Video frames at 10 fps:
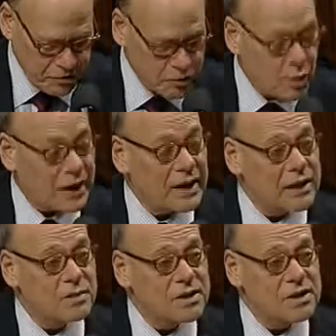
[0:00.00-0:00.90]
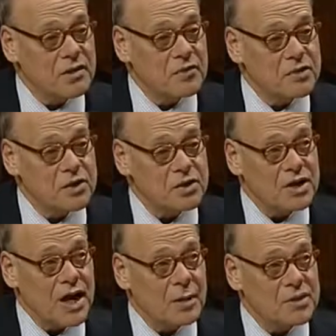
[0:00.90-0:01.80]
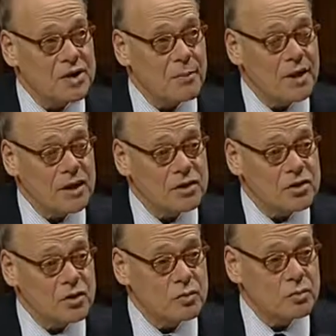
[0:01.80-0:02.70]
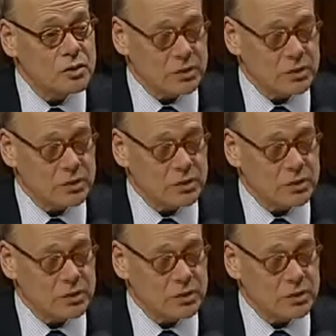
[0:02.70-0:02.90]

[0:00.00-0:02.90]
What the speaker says: Recognize myself for such time as I may consume.